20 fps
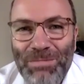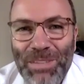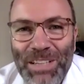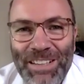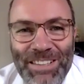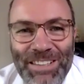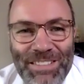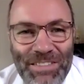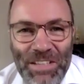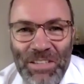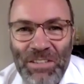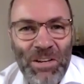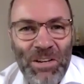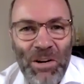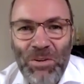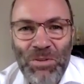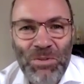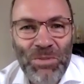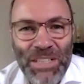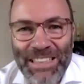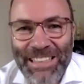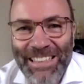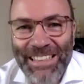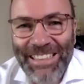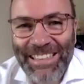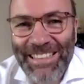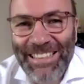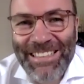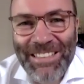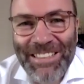because when you go to
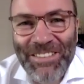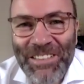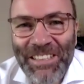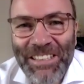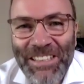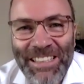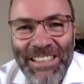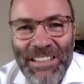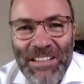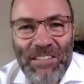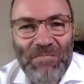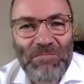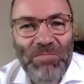Italy, it's totally